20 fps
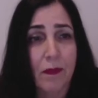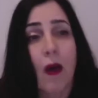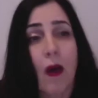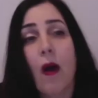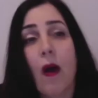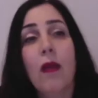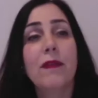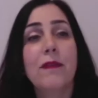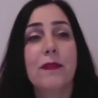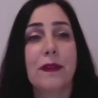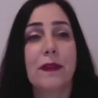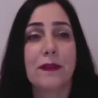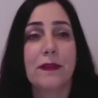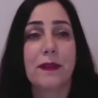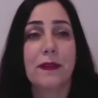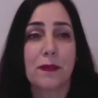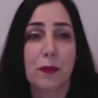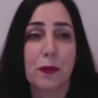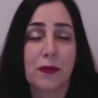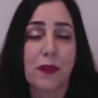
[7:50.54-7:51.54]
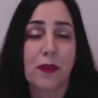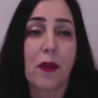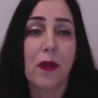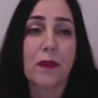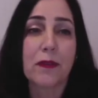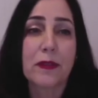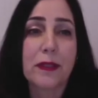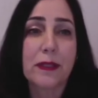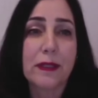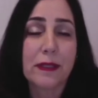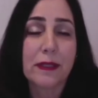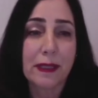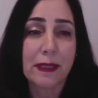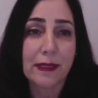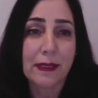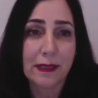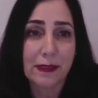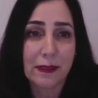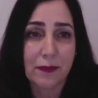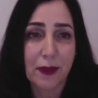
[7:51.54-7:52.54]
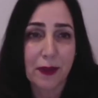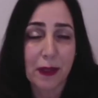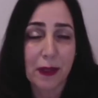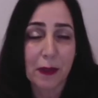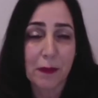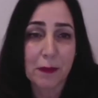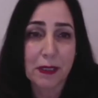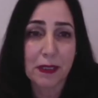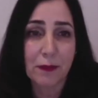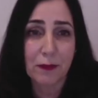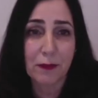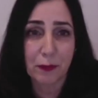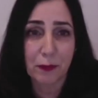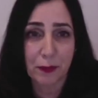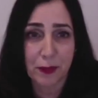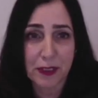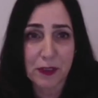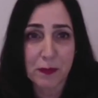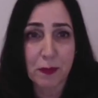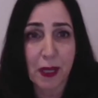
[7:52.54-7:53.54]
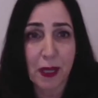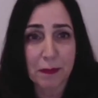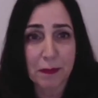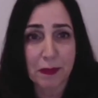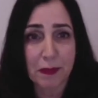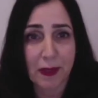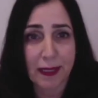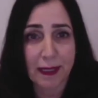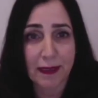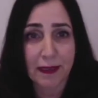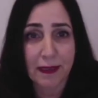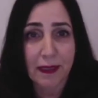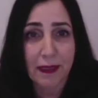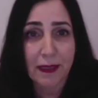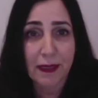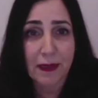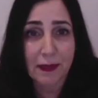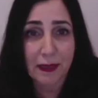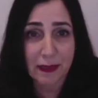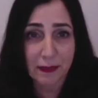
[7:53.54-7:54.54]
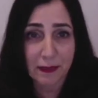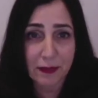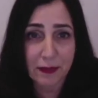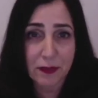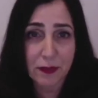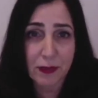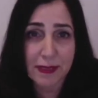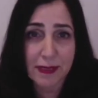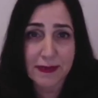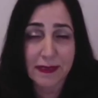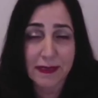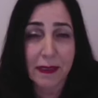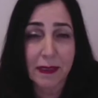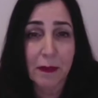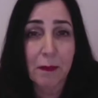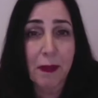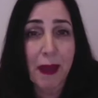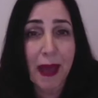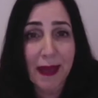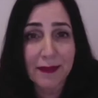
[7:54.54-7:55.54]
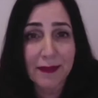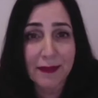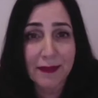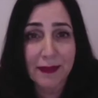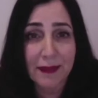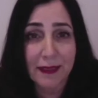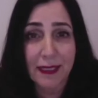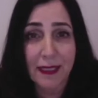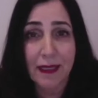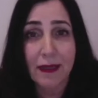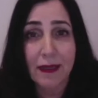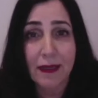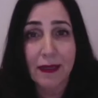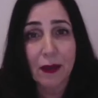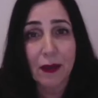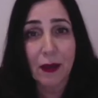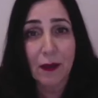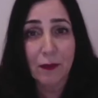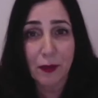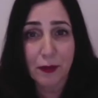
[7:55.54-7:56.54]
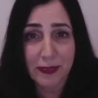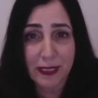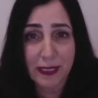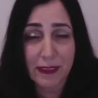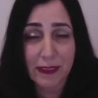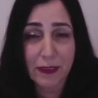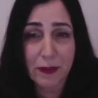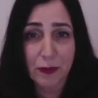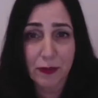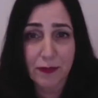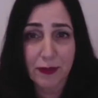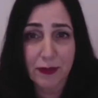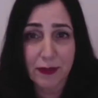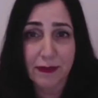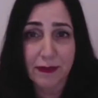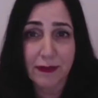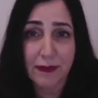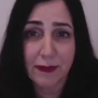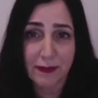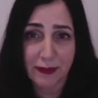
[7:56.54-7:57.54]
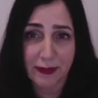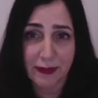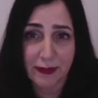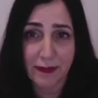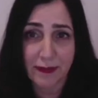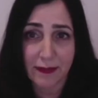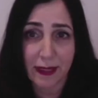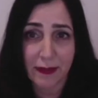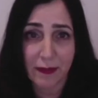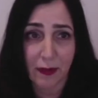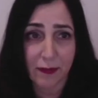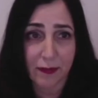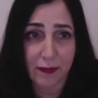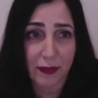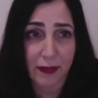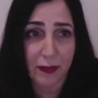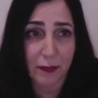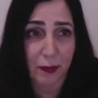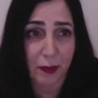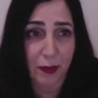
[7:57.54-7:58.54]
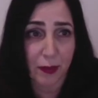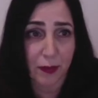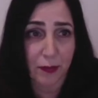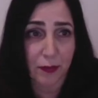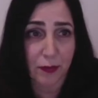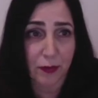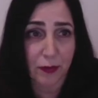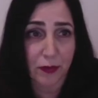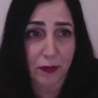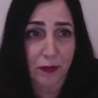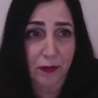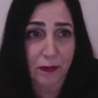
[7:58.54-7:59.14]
All of this has resulted in the development of a rich pipeline that illustrates the capacity of our data driven disease agnostic approach.